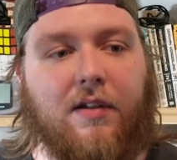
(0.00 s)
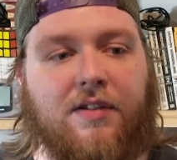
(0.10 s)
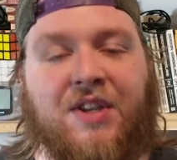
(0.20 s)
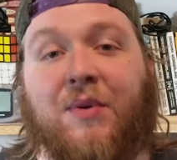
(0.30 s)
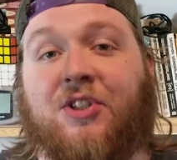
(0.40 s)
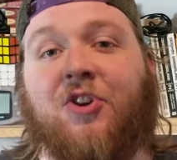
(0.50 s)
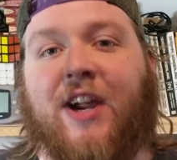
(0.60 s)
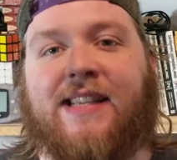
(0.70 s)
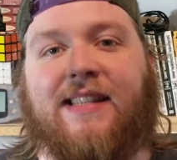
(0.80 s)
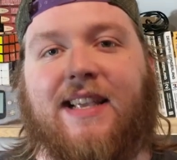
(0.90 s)
See, what's
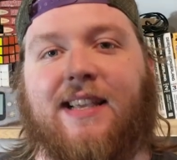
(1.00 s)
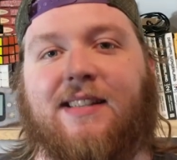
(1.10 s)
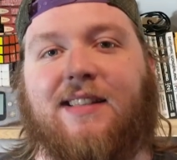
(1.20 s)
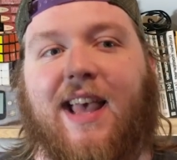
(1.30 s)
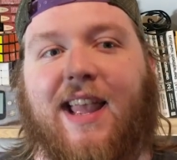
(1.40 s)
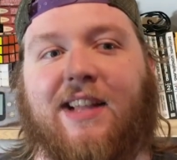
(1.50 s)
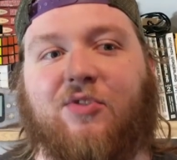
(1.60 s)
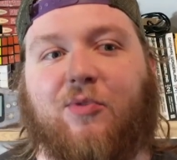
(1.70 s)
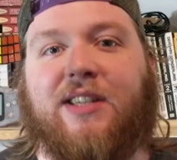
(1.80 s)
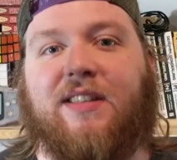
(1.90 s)
crazy is that
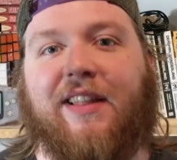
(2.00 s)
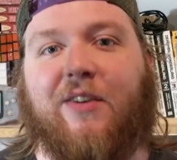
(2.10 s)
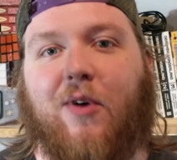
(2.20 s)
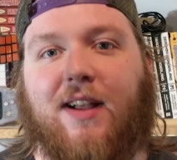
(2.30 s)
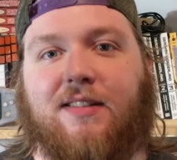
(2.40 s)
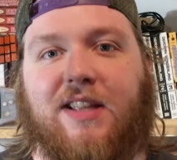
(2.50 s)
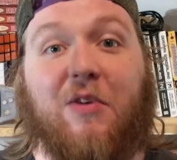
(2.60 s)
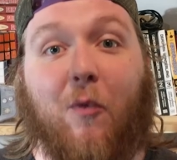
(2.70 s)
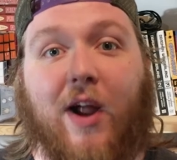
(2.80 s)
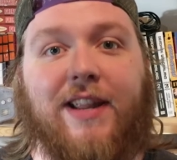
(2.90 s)
it recently was the
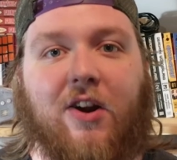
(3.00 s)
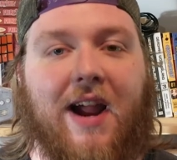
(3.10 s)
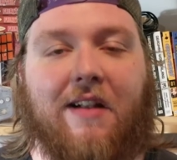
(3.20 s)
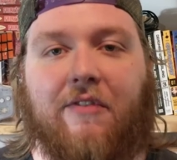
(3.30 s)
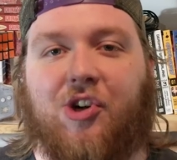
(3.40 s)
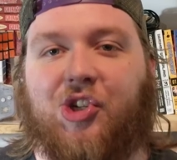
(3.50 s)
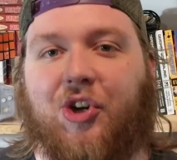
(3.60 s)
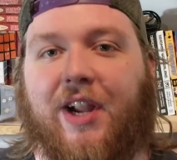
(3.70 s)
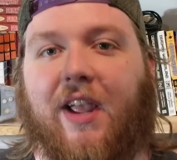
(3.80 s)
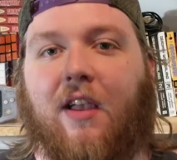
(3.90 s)
1-year
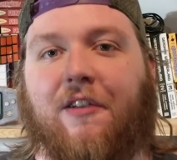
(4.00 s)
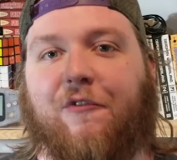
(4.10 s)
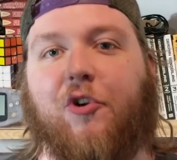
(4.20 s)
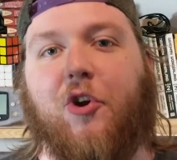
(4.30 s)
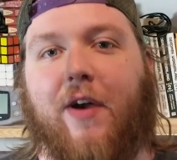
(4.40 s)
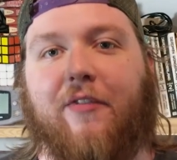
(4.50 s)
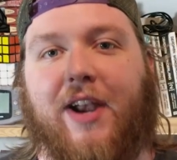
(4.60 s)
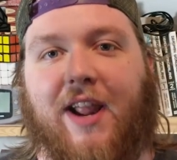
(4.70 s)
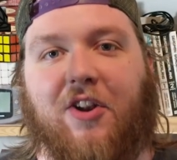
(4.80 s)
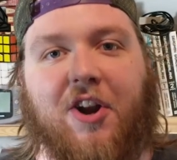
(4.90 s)
anniversary for Your
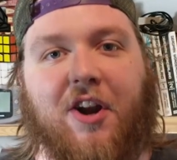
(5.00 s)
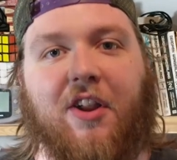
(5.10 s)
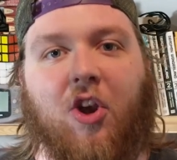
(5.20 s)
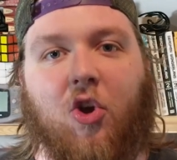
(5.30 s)
Everyday Nerd.